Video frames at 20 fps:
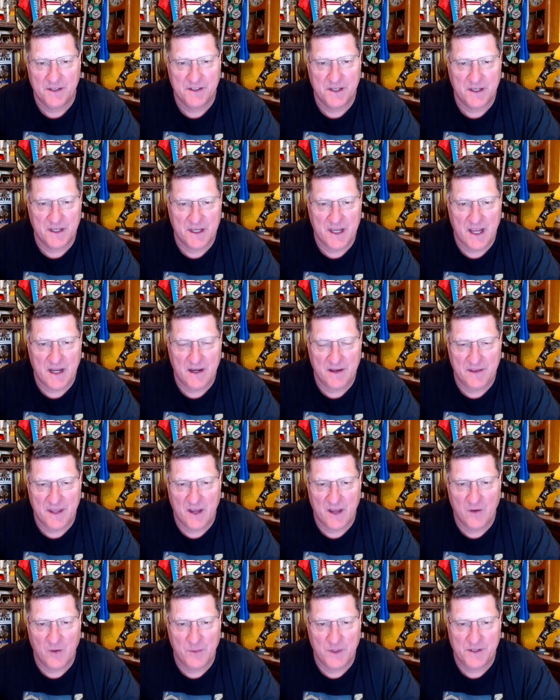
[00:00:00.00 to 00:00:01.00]
has indicated
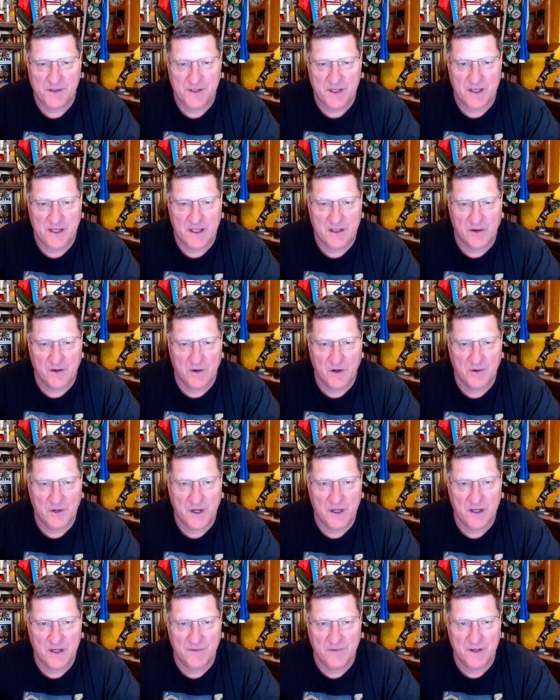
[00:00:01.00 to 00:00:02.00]
they will be seeking their
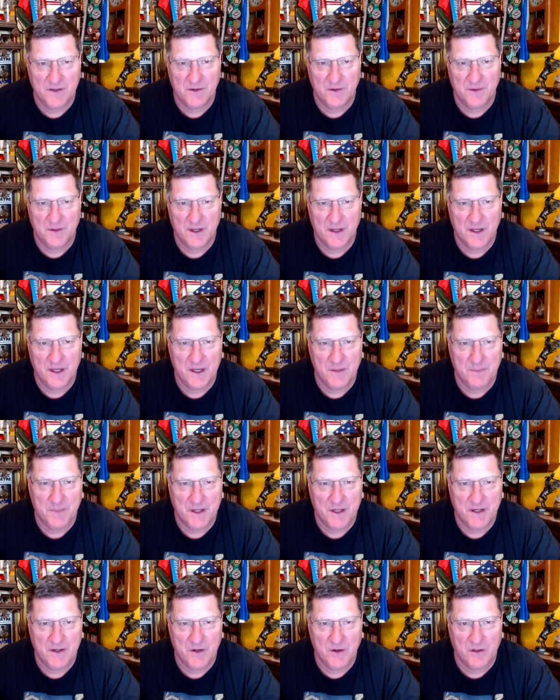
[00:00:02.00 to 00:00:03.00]
own individual
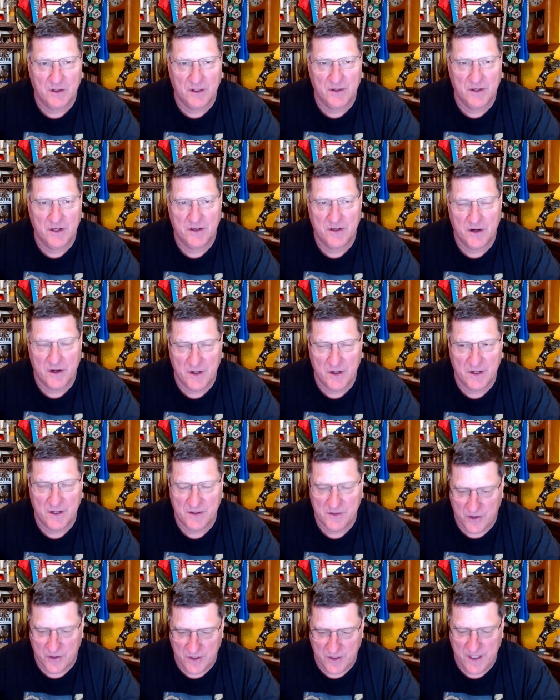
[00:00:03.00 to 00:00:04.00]
independent nuclear
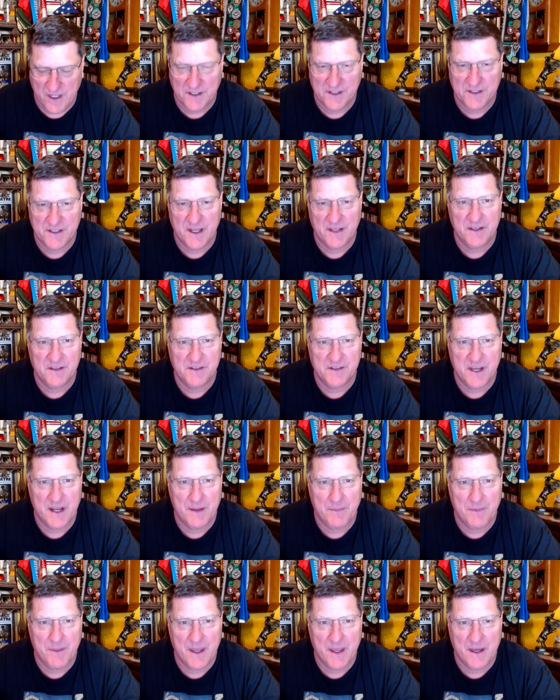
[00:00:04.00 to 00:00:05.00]
deterrent. Turkey has said the
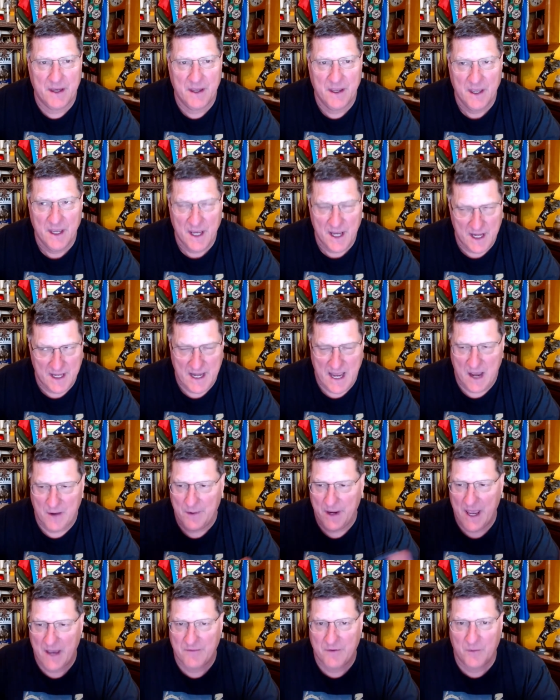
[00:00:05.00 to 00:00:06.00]
same thing, and
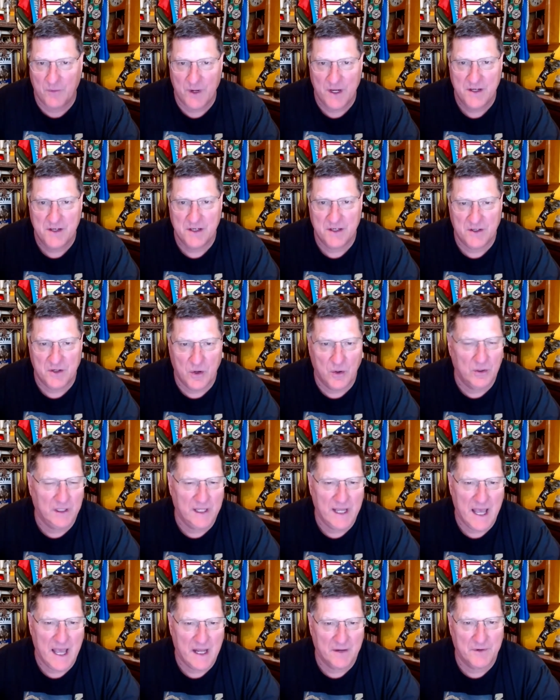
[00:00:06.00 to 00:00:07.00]
now we have a region
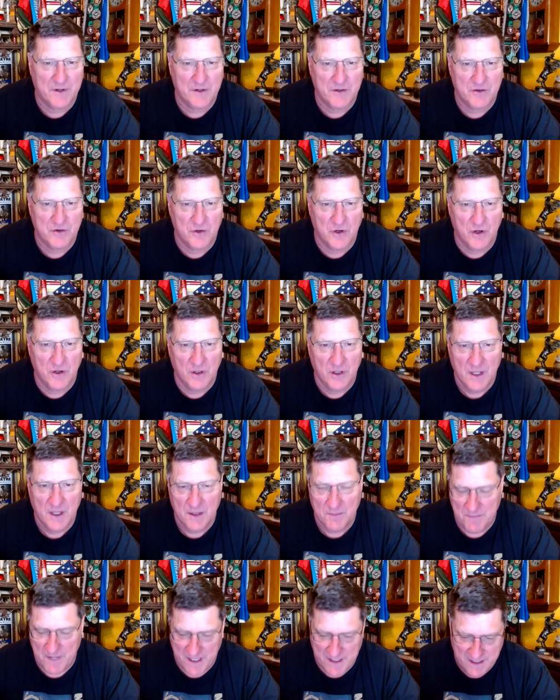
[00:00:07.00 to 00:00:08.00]
totally out of control,
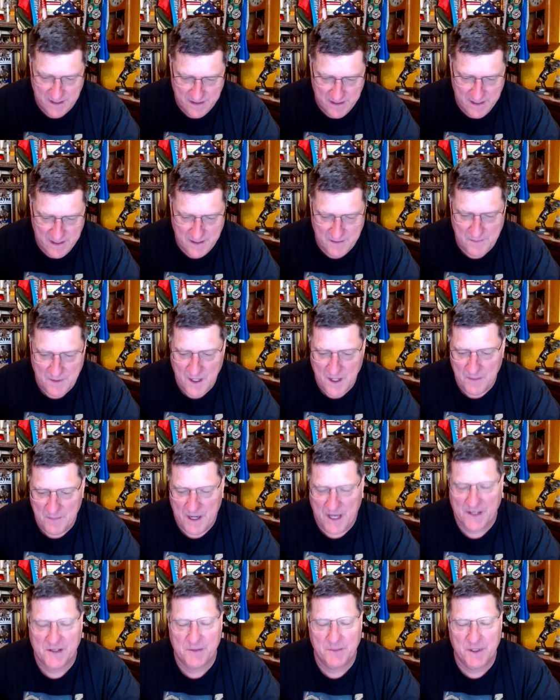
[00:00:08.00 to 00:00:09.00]
making the
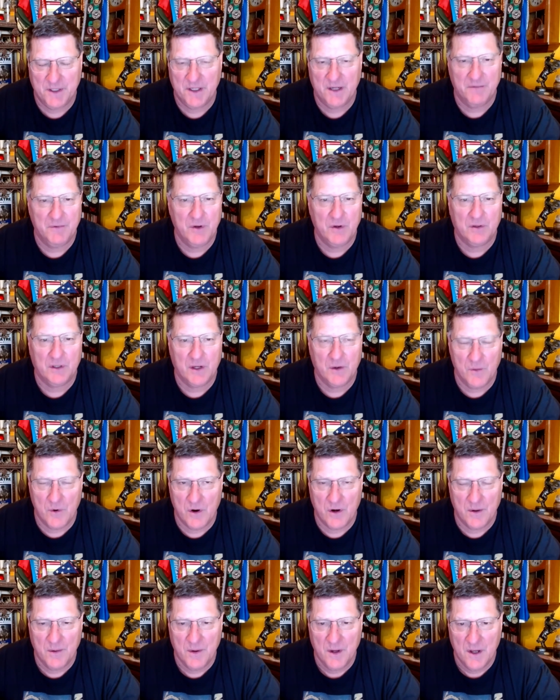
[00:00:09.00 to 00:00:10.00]
possibility of nuclear
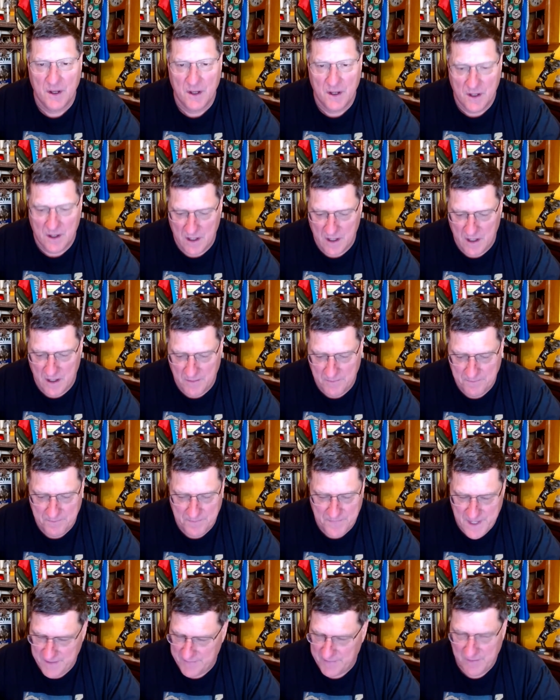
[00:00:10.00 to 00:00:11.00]
war
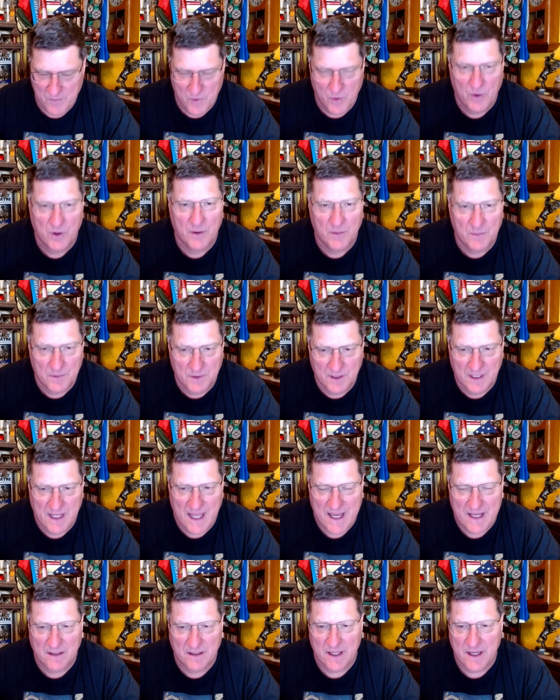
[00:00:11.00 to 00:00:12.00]
um, even more
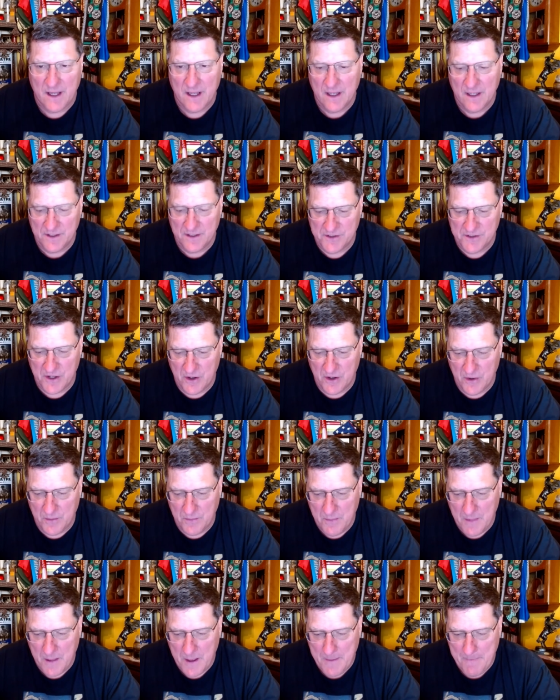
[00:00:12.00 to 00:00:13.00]
likely.
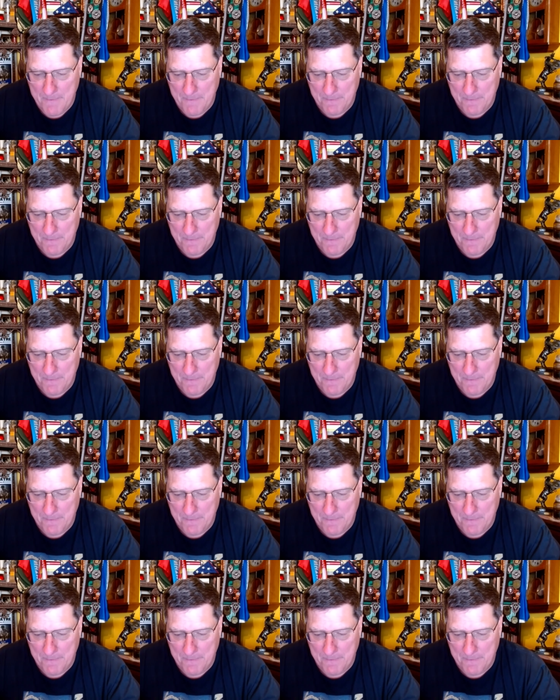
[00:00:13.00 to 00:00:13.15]
So,